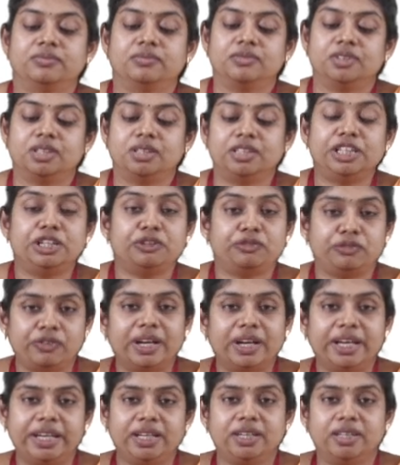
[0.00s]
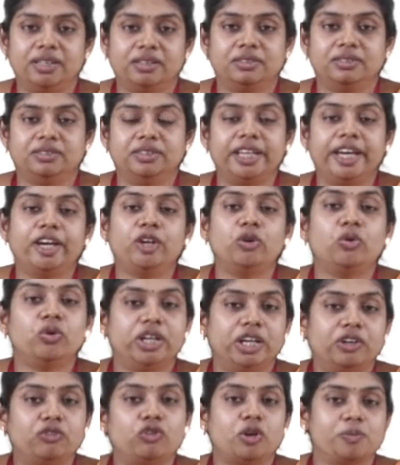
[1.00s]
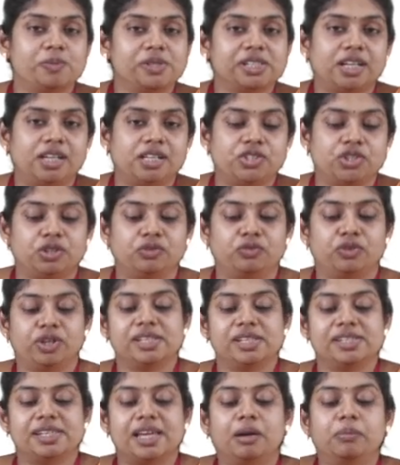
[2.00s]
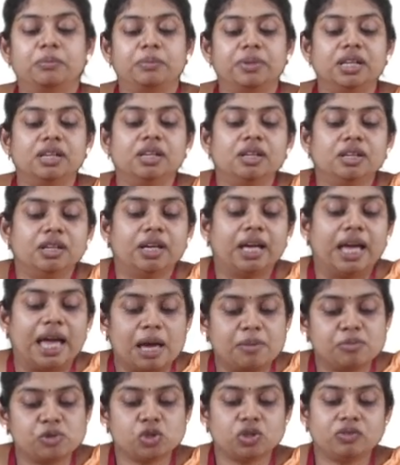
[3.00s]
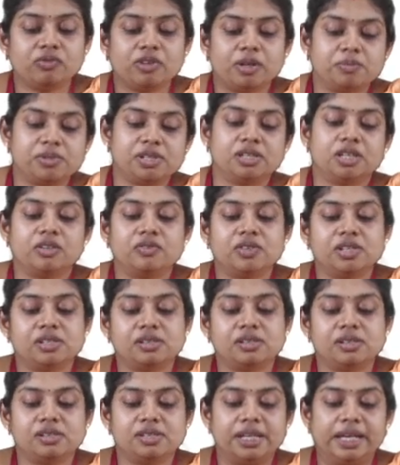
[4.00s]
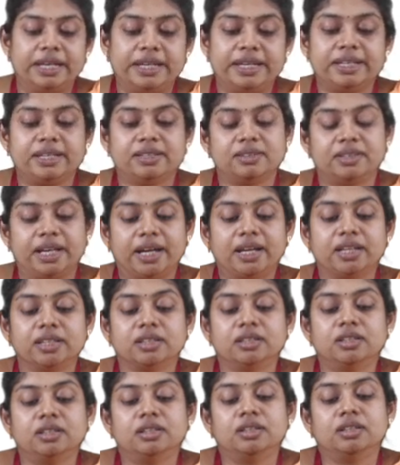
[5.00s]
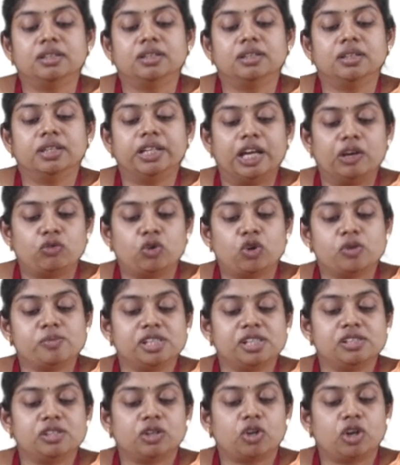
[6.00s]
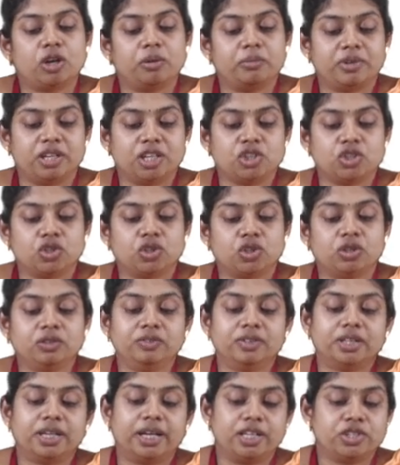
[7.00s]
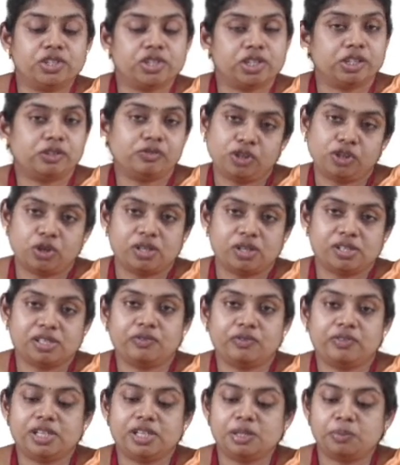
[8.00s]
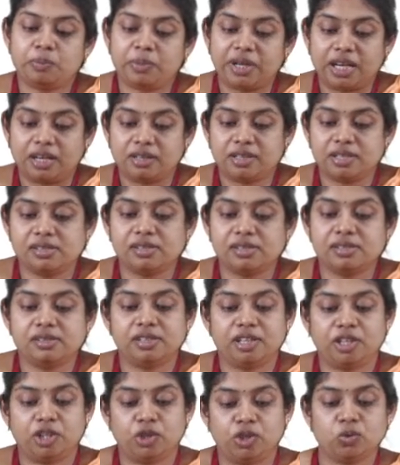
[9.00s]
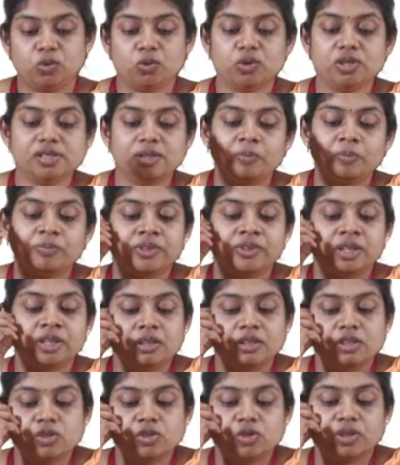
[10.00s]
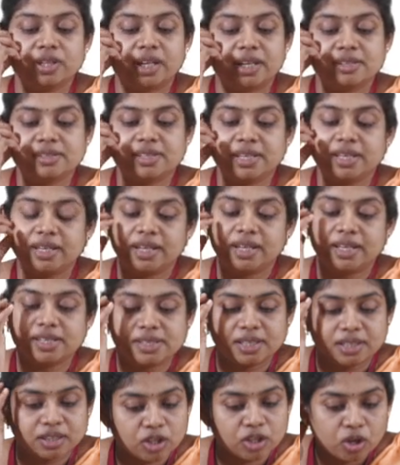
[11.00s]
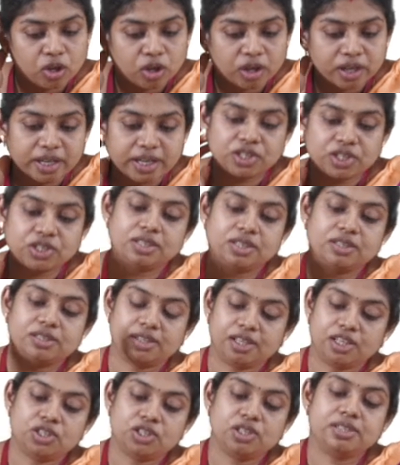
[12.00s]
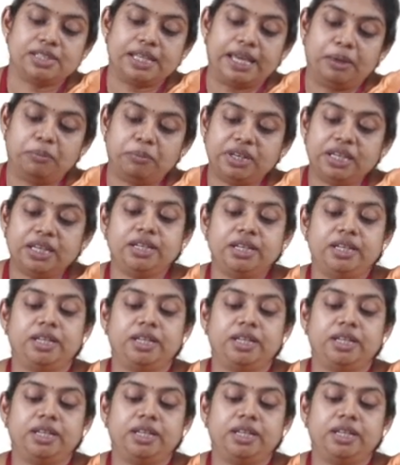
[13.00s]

defined their own DevOps culture. For example, Amazon Web Service is telling that DevOps is a combination of cultural philosophies, practices, and tools. So that is increasing the organization's ability